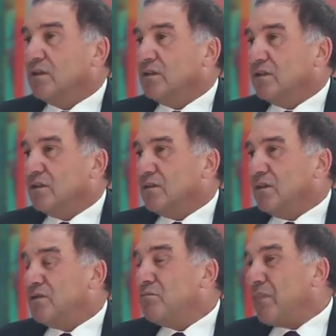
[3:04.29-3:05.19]

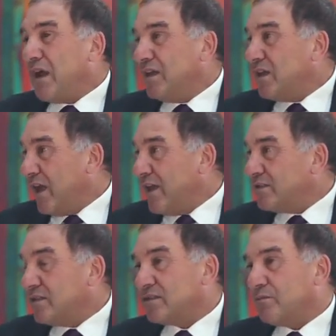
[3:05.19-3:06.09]
In many
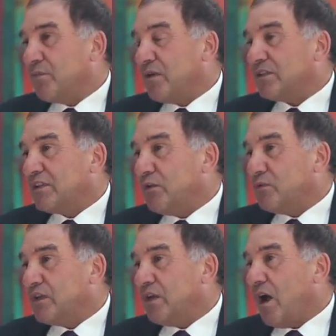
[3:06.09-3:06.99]
cases, private
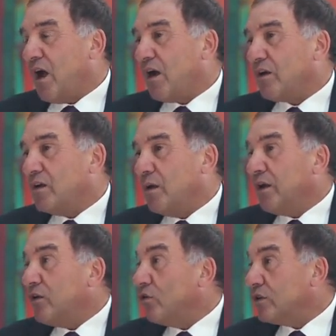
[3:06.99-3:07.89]
equity are in a
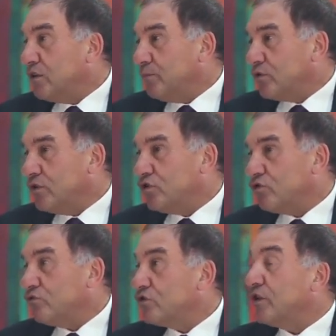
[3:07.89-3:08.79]
minority
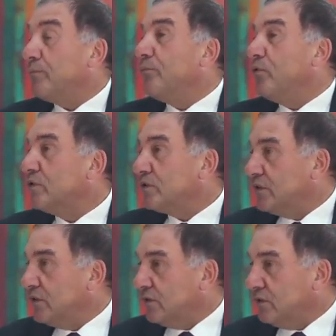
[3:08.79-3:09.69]
position
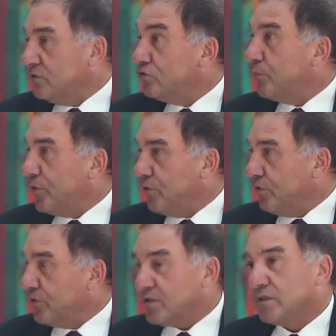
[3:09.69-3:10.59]
supporting
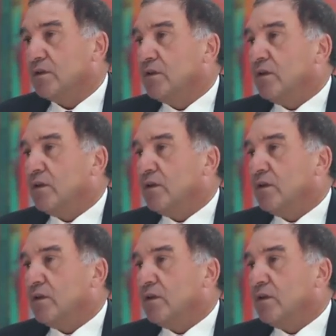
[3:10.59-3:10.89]
entrepreneurs